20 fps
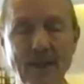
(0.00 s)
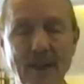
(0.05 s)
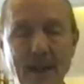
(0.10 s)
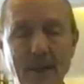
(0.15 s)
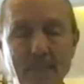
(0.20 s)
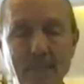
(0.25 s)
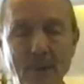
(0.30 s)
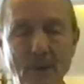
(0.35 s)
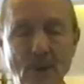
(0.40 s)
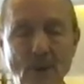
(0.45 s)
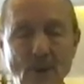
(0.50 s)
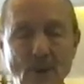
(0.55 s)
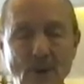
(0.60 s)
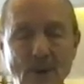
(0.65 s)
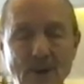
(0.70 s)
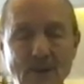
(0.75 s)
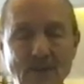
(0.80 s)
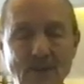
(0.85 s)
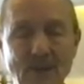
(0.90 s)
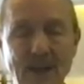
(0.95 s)
that
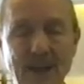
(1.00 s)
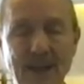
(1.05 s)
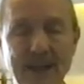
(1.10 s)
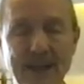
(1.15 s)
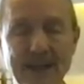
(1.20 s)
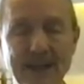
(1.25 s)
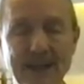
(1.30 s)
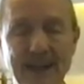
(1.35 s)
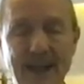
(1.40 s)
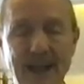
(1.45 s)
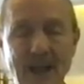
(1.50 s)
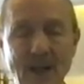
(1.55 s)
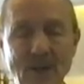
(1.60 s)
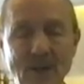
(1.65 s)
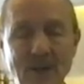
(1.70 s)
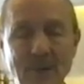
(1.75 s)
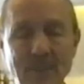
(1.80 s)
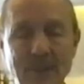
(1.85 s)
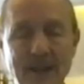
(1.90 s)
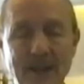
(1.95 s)
pearl of light down
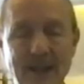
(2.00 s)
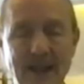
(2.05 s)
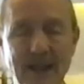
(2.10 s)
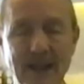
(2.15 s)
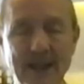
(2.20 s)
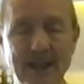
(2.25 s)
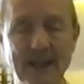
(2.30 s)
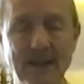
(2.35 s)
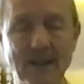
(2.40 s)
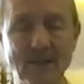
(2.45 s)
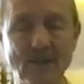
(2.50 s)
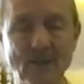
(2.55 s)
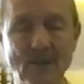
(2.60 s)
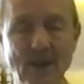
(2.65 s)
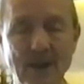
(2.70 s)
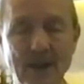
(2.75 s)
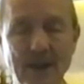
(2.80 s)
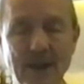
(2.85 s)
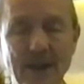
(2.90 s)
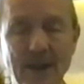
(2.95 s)
the midline of the
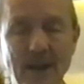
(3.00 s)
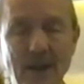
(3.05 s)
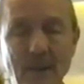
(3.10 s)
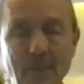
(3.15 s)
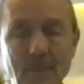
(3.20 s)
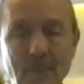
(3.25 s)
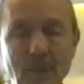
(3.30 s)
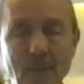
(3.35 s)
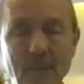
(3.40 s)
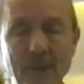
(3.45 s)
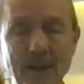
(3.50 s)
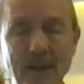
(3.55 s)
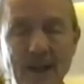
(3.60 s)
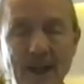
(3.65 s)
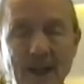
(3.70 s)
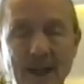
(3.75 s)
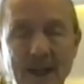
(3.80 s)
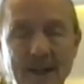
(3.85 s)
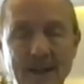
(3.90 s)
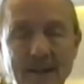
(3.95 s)
front and up the
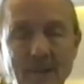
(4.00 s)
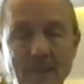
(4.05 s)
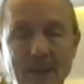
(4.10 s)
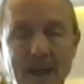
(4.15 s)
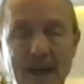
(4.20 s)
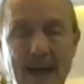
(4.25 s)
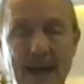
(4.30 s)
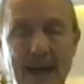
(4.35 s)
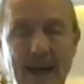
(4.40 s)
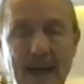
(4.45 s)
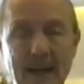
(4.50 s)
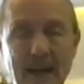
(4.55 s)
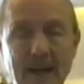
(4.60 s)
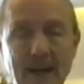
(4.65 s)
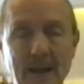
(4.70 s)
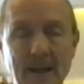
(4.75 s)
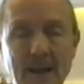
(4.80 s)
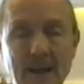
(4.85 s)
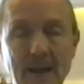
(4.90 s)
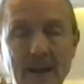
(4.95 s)
midline of the back
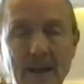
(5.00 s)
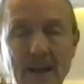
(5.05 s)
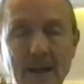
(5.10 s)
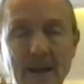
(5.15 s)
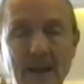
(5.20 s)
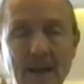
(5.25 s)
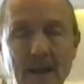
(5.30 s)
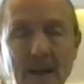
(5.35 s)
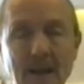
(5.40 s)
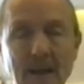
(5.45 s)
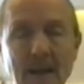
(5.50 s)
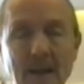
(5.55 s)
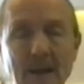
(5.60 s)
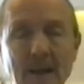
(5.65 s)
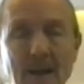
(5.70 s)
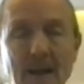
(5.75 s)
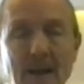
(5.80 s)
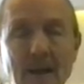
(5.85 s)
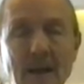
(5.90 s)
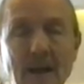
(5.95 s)

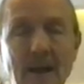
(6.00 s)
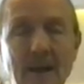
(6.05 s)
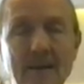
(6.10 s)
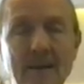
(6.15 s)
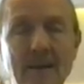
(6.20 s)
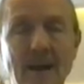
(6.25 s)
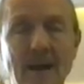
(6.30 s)
and